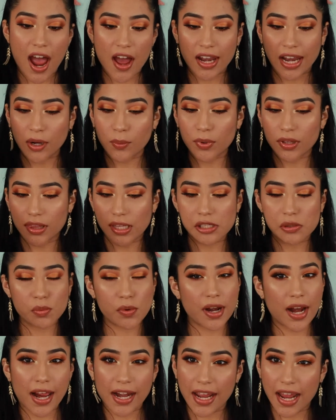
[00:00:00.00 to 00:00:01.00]
like with this
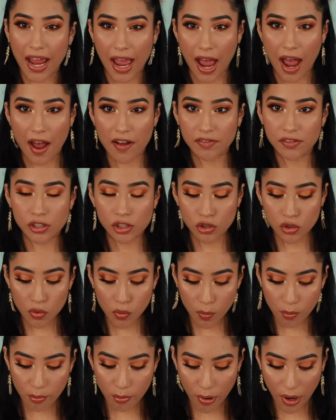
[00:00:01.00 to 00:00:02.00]
one, I didn't have to,
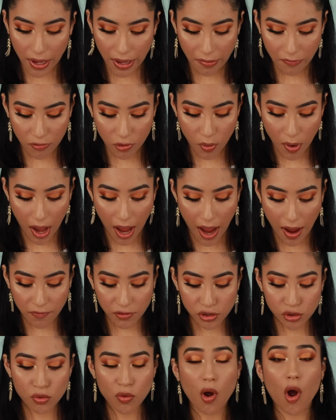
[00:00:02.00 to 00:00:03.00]
but if you
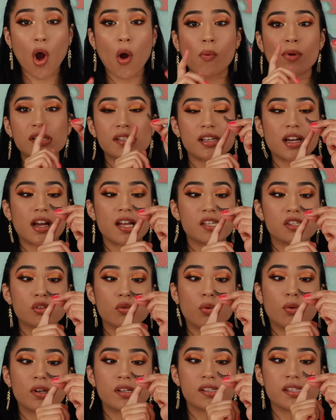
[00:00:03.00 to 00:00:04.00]
have to, always cut
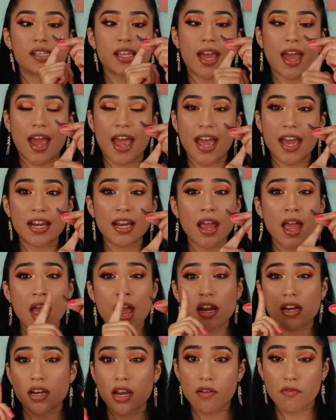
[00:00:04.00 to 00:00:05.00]
towards the end,
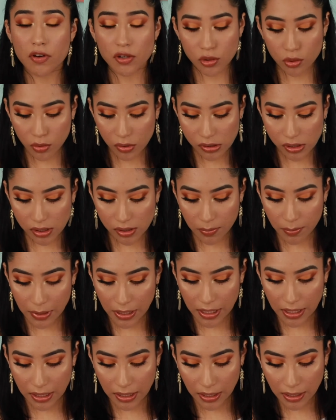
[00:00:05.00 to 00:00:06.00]
never towards the
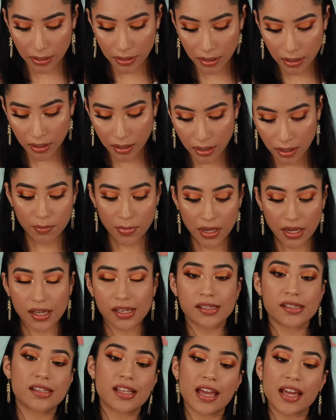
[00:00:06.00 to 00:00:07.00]
beginning,
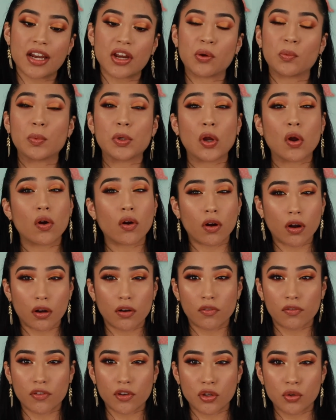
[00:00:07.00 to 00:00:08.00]
because then it'll be
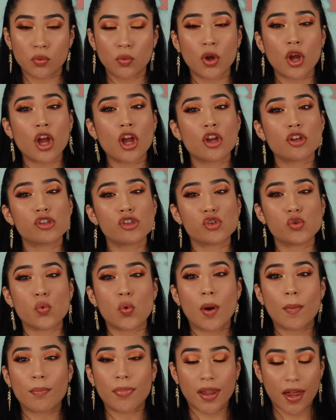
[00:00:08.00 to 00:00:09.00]
harder for you
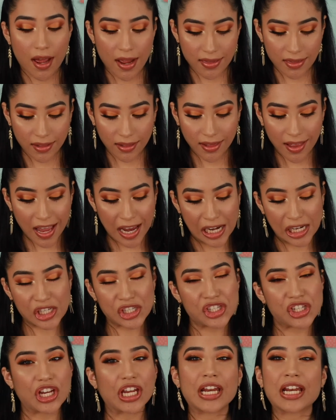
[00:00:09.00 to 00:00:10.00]
to apply the
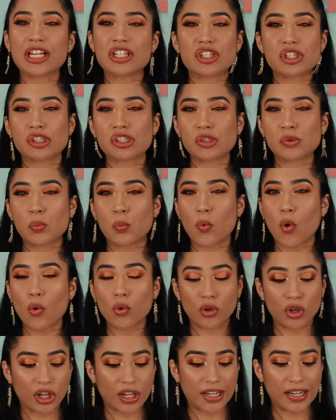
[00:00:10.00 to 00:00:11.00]
lash and it just
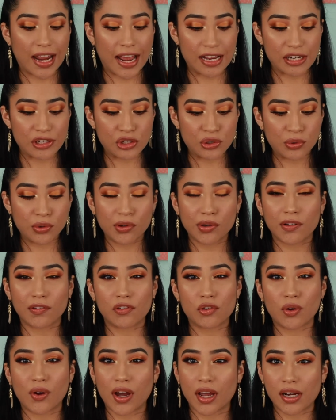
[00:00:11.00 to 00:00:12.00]
won't look natural if
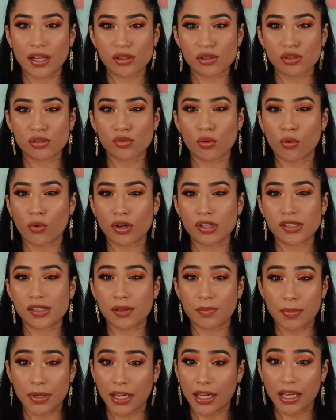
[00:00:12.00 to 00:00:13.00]
you cut it towards
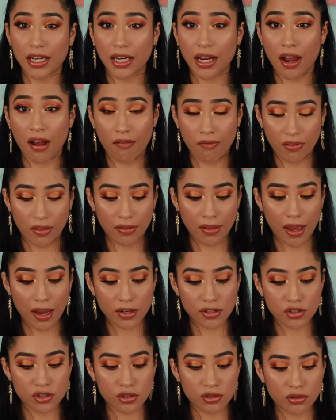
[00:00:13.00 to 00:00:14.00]
the beginning of the
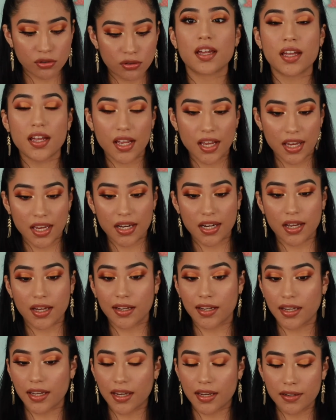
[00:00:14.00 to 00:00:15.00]
lash. And
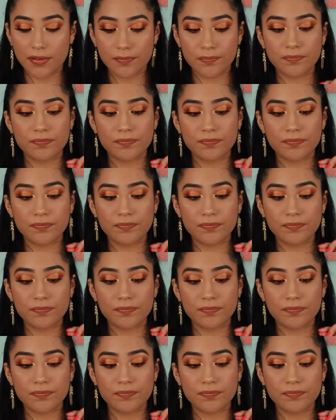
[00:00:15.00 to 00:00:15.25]
again,